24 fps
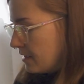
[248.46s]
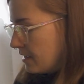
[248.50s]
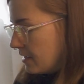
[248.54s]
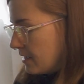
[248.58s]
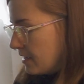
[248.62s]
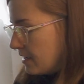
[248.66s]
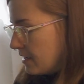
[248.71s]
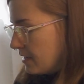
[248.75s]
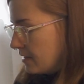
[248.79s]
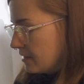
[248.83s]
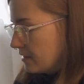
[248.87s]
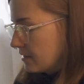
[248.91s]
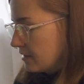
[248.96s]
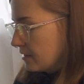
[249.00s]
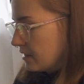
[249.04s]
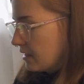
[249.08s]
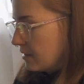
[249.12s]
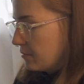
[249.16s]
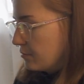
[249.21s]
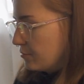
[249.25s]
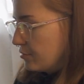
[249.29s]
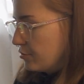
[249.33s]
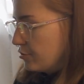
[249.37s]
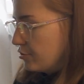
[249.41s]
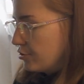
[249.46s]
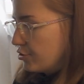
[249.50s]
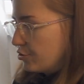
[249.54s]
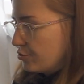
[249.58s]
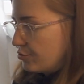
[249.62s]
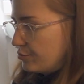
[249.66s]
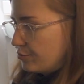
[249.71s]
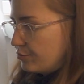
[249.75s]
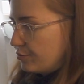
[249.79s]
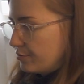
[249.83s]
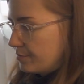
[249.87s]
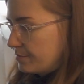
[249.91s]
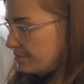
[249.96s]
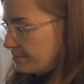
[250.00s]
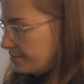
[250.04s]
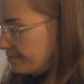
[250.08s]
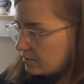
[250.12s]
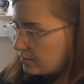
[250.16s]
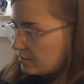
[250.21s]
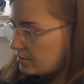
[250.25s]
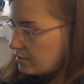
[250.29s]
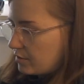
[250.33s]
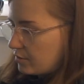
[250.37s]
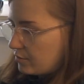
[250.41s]
And number 2.
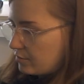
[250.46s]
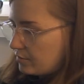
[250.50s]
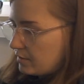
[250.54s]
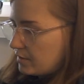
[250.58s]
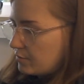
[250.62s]
You know,